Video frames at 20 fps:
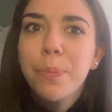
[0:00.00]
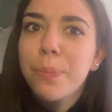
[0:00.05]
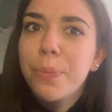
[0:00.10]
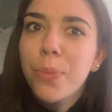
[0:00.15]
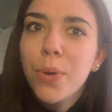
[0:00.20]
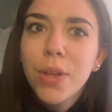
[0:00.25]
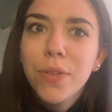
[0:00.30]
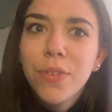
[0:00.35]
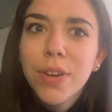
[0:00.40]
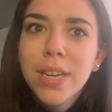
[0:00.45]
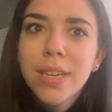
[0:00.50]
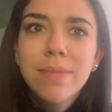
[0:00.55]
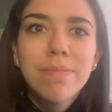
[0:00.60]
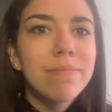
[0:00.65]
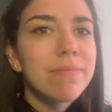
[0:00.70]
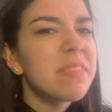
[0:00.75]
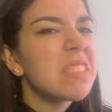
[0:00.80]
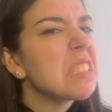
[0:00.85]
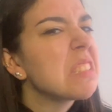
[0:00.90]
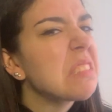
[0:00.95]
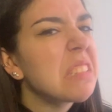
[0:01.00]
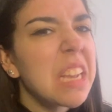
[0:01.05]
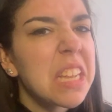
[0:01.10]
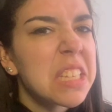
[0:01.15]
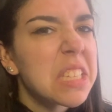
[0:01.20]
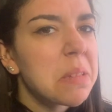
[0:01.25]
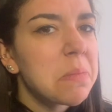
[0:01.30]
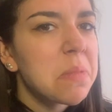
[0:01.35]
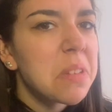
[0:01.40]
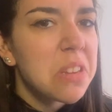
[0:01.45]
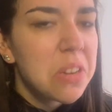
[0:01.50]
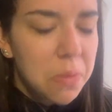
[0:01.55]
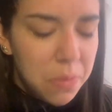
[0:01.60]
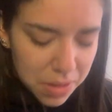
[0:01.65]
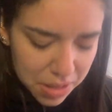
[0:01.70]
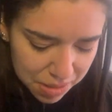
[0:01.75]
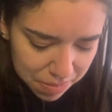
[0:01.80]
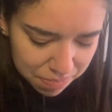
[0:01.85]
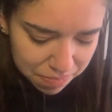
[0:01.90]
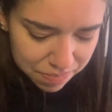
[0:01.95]
Boyfriend, got something to do
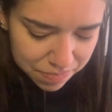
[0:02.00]
with it.